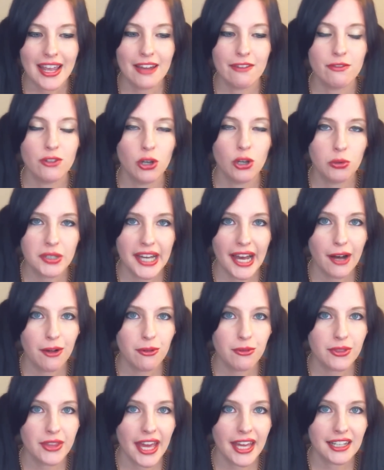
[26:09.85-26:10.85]
have no
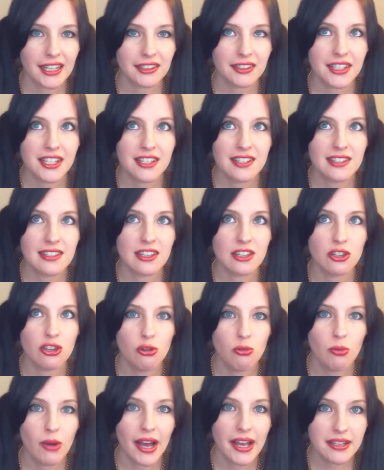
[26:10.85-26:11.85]
doubt that at least the
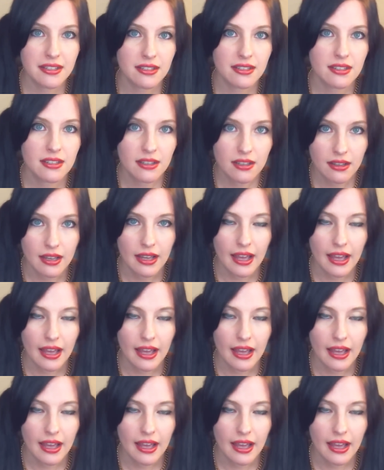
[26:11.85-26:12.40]
U.S.